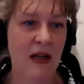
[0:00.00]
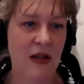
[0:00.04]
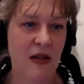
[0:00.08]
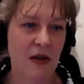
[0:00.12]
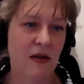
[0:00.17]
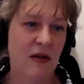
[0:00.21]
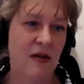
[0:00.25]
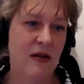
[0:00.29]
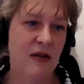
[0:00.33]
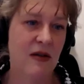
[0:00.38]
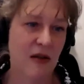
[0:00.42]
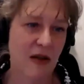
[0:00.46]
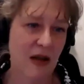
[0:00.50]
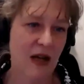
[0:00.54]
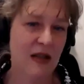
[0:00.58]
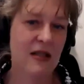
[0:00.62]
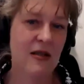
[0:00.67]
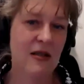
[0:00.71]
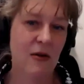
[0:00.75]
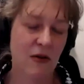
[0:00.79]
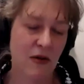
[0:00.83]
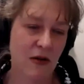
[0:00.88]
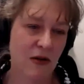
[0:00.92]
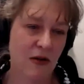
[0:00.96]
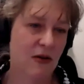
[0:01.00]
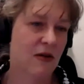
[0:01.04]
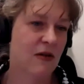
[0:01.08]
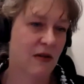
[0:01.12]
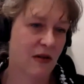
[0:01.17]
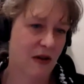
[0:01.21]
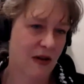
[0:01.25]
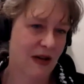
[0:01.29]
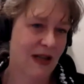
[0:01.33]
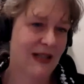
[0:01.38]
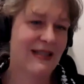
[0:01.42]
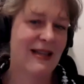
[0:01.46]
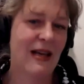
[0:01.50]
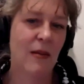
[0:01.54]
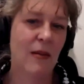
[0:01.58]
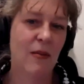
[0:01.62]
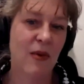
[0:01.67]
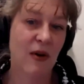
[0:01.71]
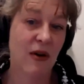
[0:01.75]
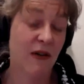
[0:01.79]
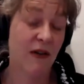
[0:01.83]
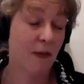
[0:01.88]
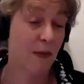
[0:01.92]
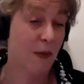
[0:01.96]
So that's an
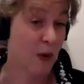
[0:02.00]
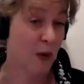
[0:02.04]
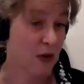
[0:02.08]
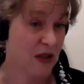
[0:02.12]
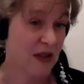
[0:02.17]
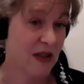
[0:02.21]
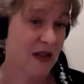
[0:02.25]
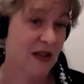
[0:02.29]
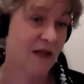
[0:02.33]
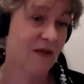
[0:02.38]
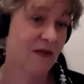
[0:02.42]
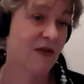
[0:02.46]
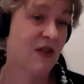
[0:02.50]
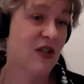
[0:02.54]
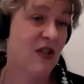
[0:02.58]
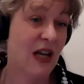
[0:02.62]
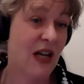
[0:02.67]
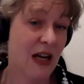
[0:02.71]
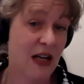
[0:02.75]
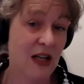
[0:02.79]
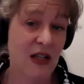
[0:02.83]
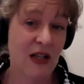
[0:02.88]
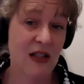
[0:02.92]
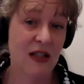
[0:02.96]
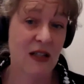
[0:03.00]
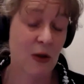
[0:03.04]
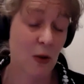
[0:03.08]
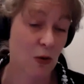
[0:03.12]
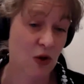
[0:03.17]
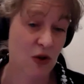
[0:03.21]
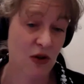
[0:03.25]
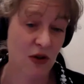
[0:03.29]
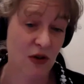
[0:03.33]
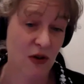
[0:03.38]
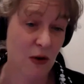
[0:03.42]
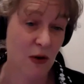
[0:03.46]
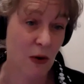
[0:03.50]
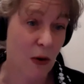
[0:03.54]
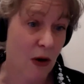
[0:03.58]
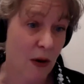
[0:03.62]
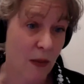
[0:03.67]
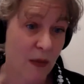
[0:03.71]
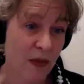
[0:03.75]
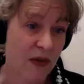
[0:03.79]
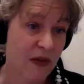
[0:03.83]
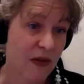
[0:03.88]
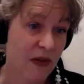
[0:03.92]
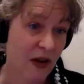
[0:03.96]
example of positive change in social
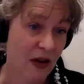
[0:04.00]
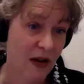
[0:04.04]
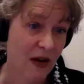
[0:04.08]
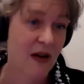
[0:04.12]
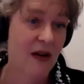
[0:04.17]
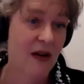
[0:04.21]
norm